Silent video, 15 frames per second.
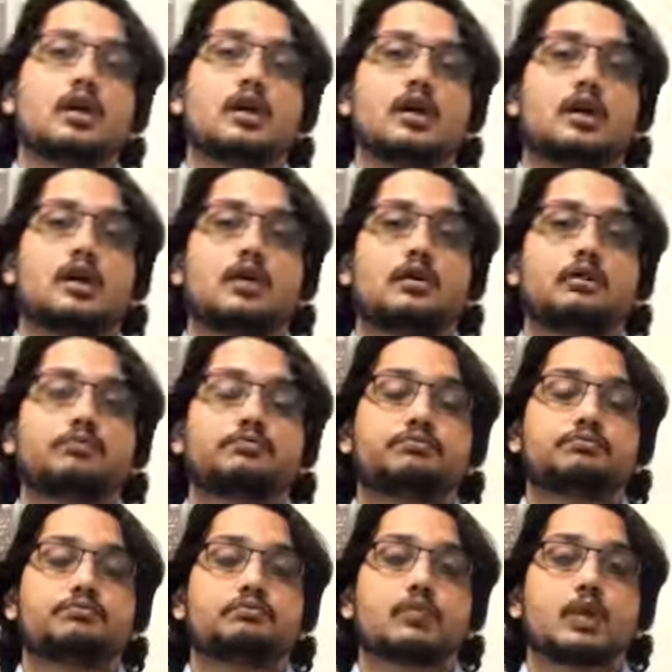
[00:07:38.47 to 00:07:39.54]
uh,
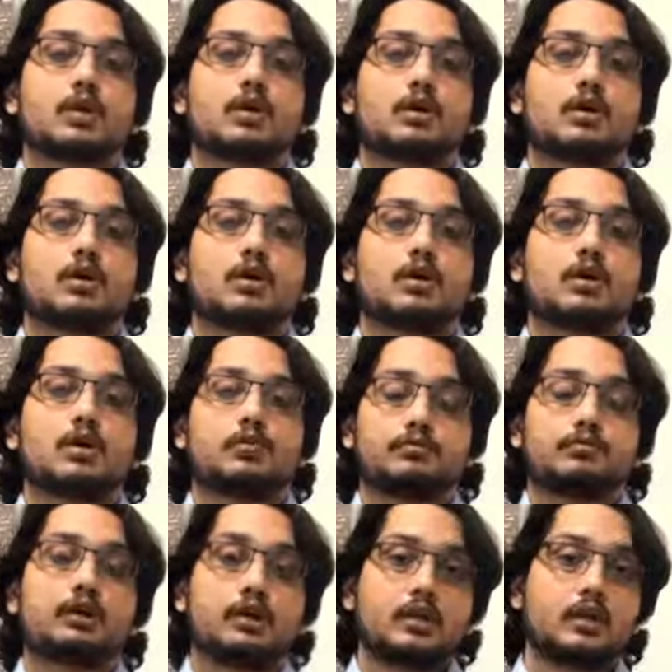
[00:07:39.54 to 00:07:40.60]

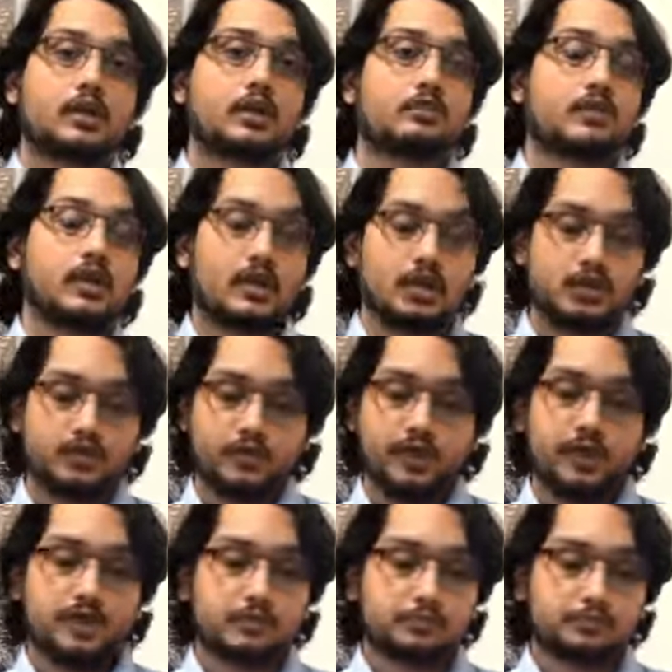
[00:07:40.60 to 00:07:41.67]
of in, in a village right